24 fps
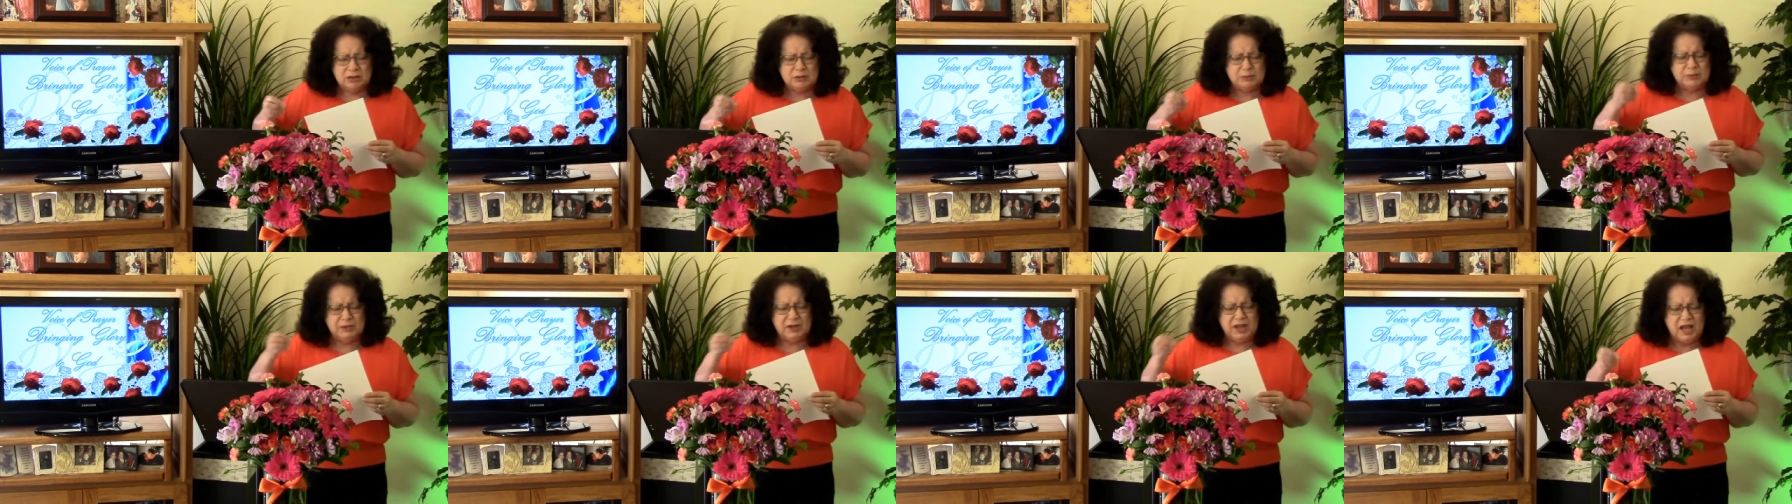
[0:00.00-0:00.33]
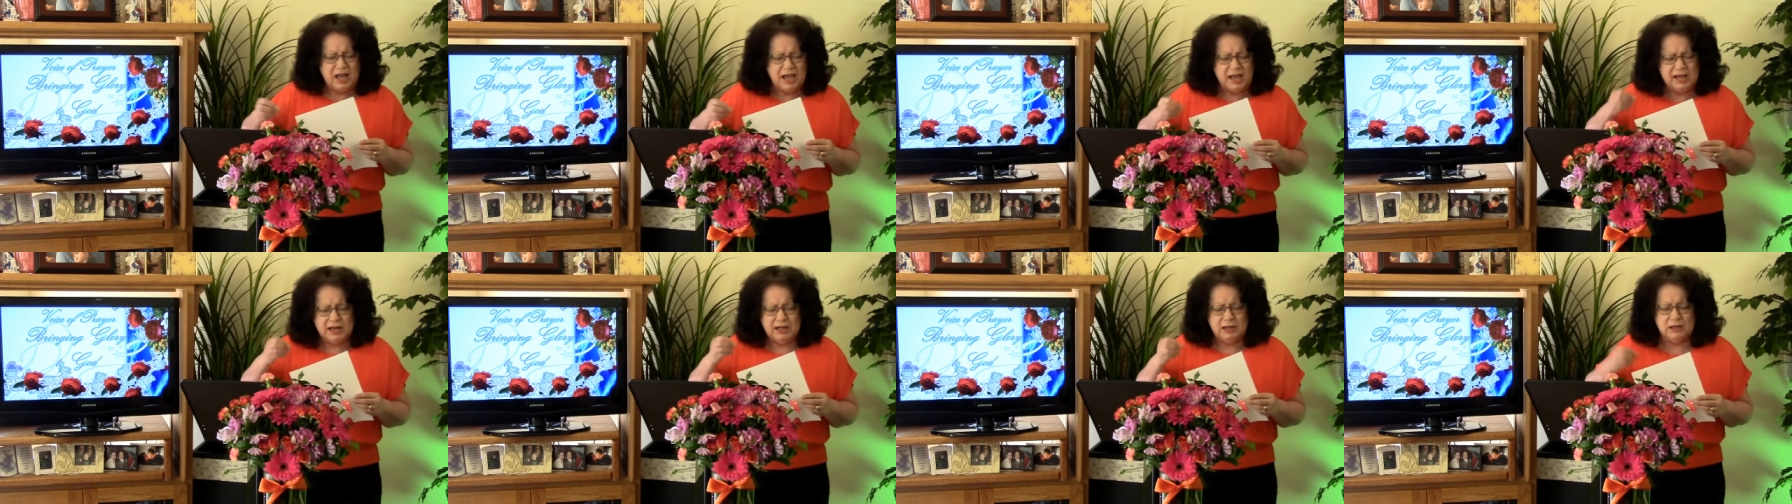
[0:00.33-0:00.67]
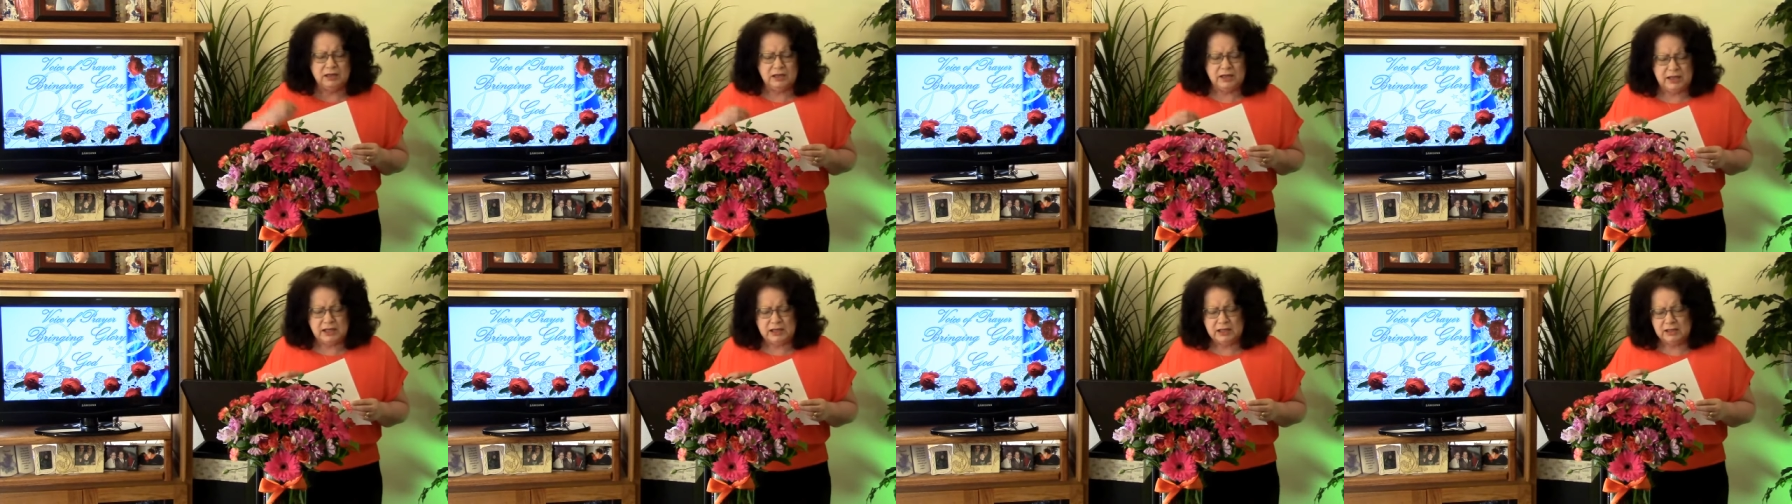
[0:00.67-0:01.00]
the blind
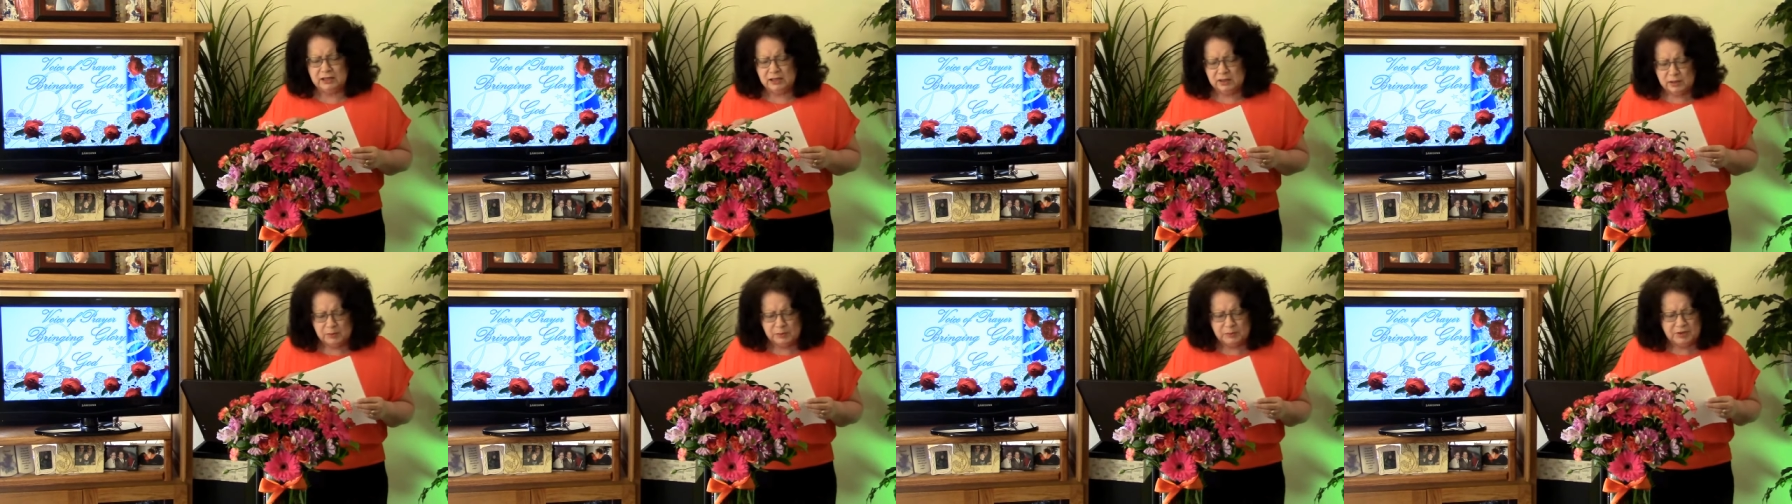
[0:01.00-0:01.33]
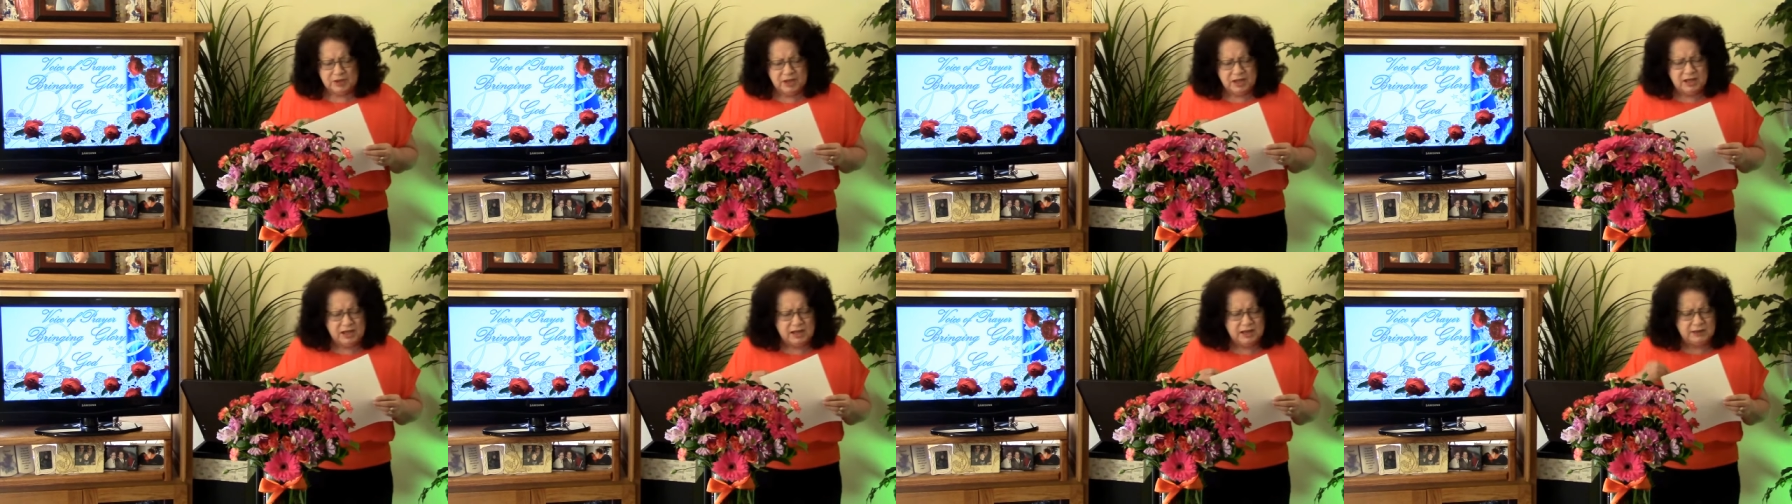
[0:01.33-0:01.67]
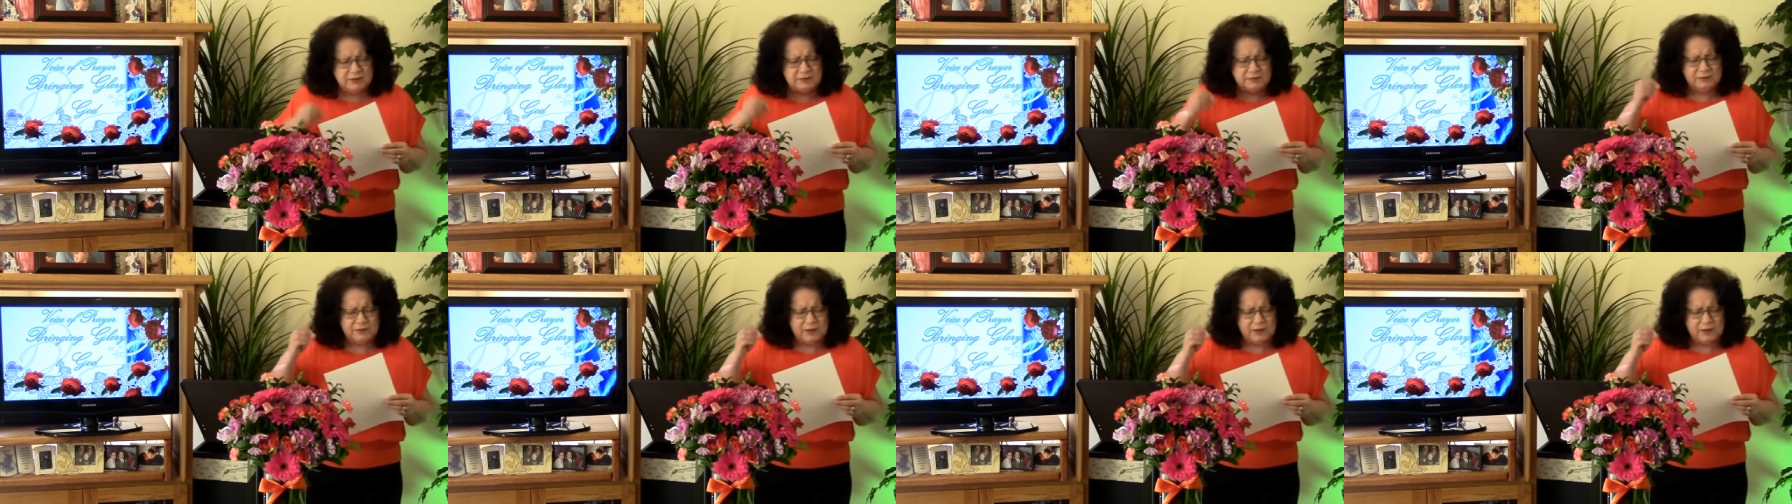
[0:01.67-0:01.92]
leading the blind.